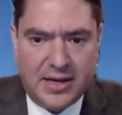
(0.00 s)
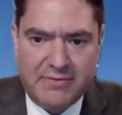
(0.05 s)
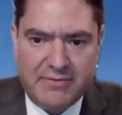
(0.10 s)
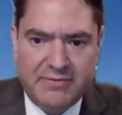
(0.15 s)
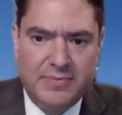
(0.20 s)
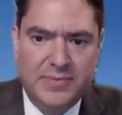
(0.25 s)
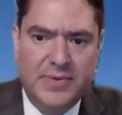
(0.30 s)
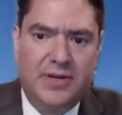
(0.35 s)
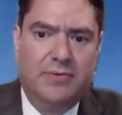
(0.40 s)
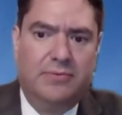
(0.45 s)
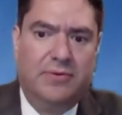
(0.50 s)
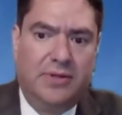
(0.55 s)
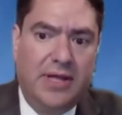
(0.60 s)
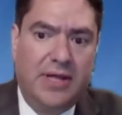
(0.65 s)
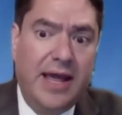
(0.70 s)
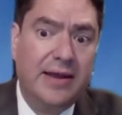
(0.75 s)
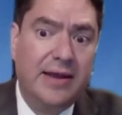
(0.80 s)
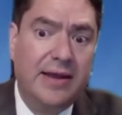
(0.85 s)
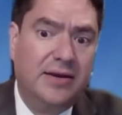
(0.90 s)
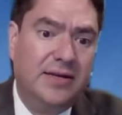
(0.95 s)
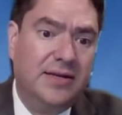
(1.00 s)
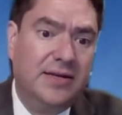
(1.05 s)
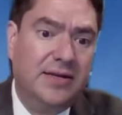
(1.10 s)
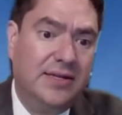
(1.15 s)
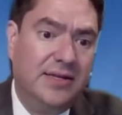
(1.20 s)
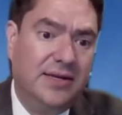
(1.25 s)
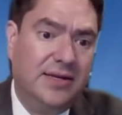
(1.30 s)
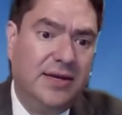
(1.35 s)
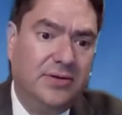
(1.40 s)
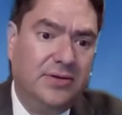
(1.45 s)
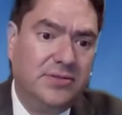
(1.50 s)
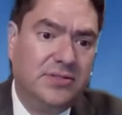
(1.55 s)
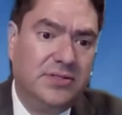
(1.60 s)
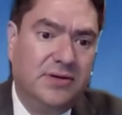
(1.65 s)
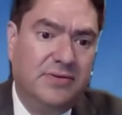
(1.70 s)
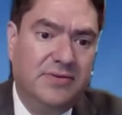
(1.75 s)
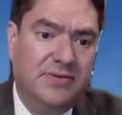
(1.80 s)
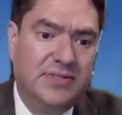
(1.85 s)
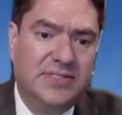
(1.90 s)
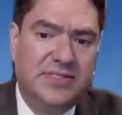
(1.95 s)
government relied on Indian Health
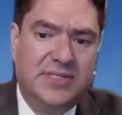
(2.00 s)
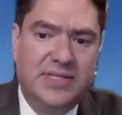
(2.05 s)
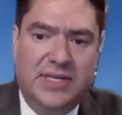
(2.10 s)
Service